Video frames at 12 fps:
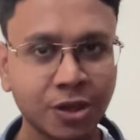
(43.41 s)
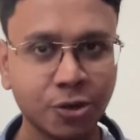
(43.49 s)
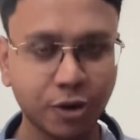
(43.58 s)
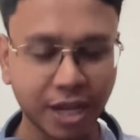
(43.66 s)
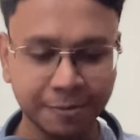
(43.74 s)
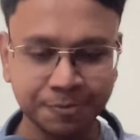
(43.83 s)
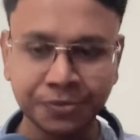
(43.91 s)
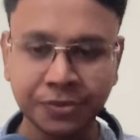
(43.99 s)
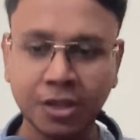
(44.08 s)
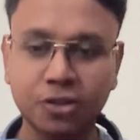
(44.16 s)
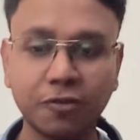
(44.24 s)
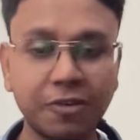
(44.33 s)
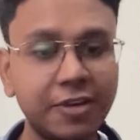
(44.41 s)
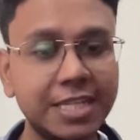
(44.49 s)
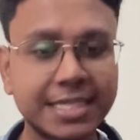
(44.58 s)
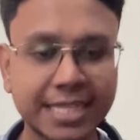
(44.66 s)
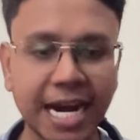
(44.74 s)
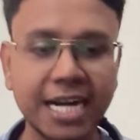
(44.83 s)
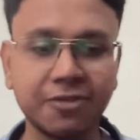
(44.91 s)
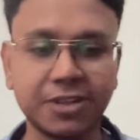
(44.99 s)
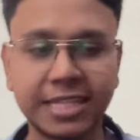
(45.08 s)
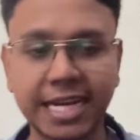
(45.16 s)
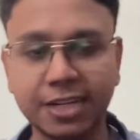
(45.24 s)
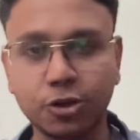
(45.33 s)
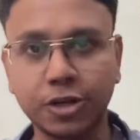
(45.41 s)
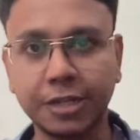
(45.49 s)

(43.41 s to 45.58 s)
Okay, so we will start with that